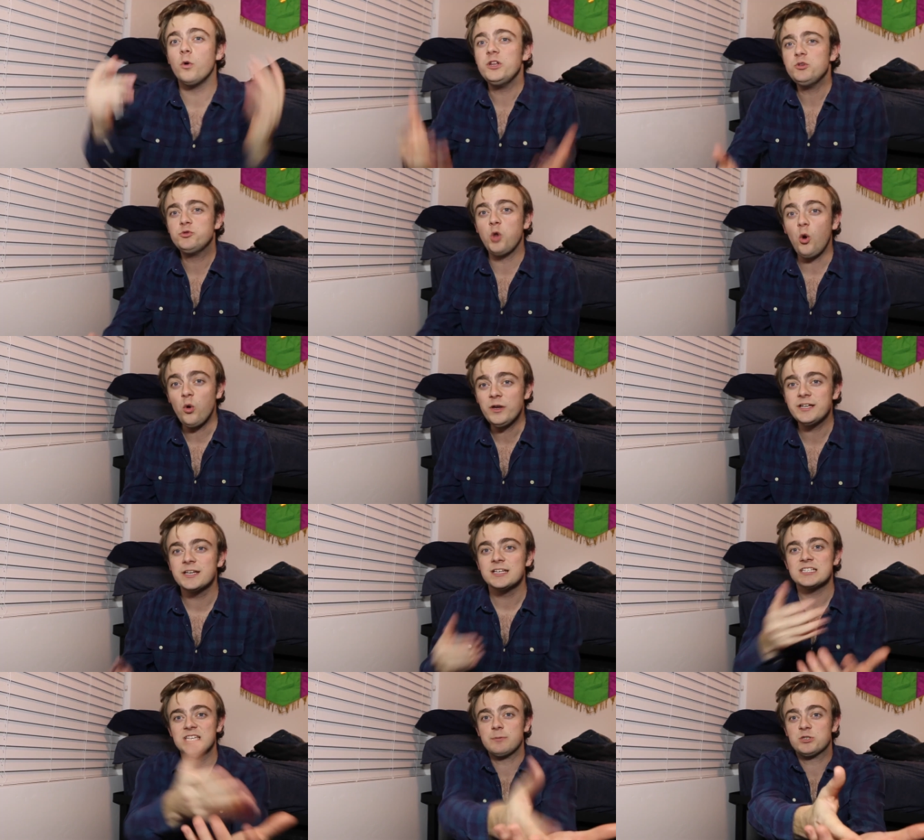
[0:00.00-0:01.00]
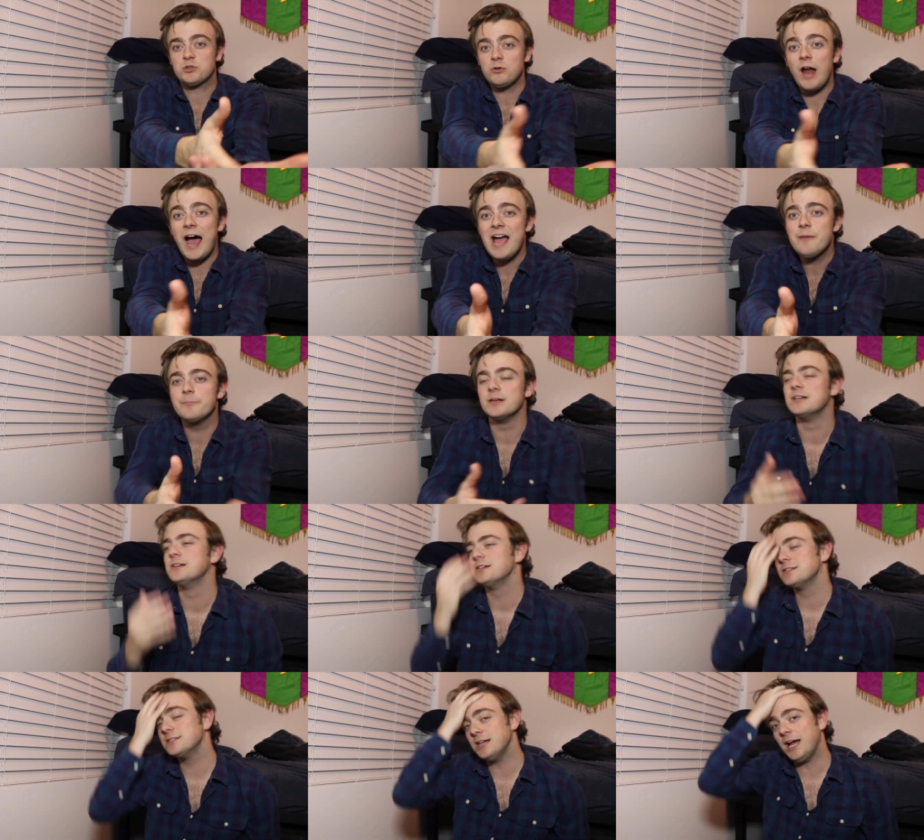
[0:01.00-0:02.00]
what are you doing? Subscribe
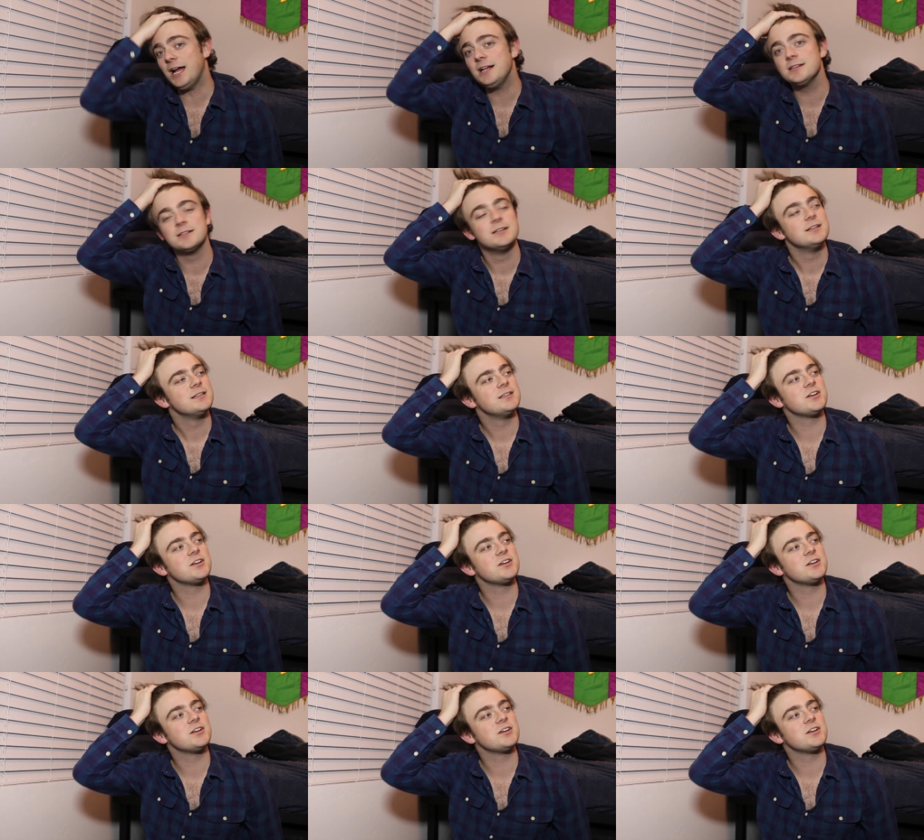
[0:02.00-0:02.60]
now.